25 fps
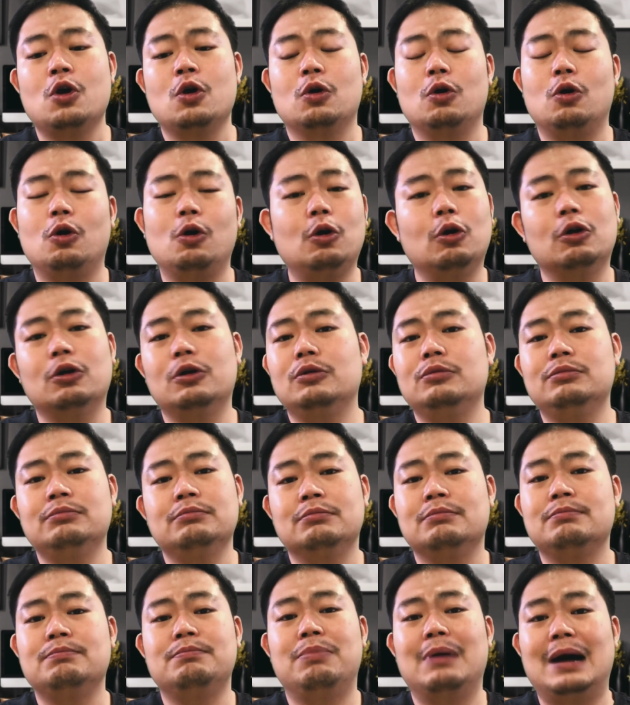or
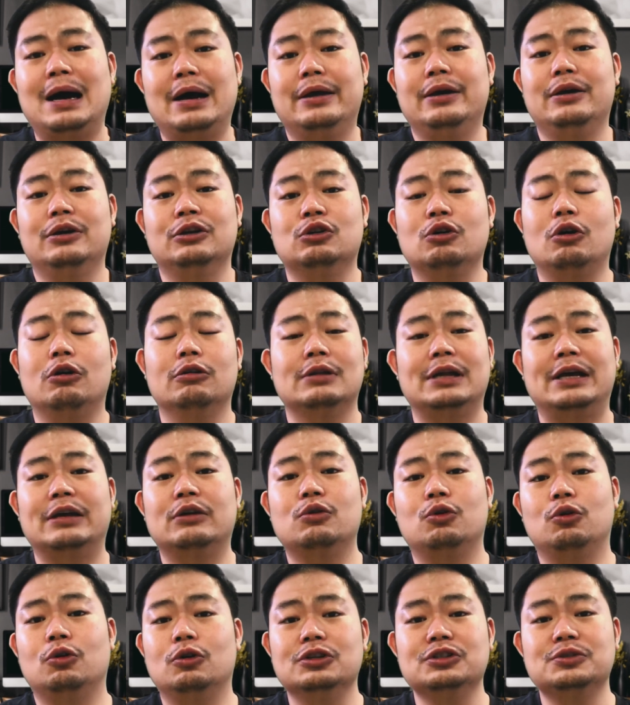buy an online
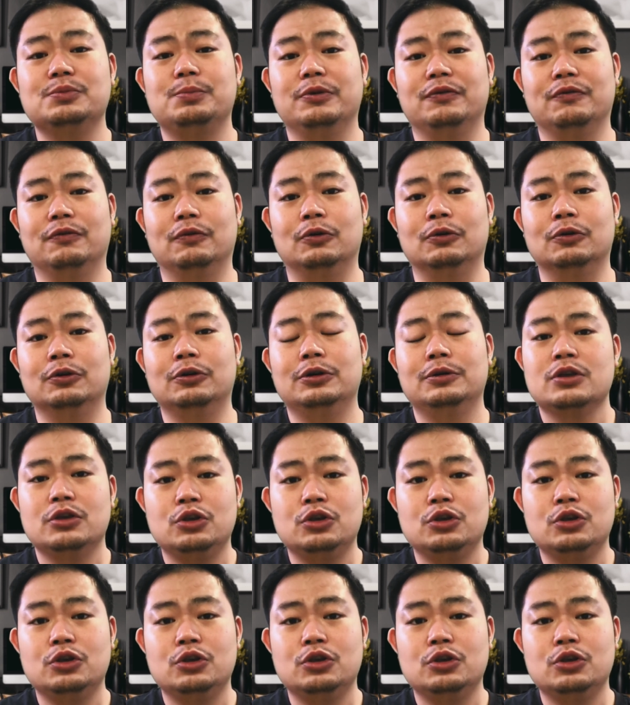course before,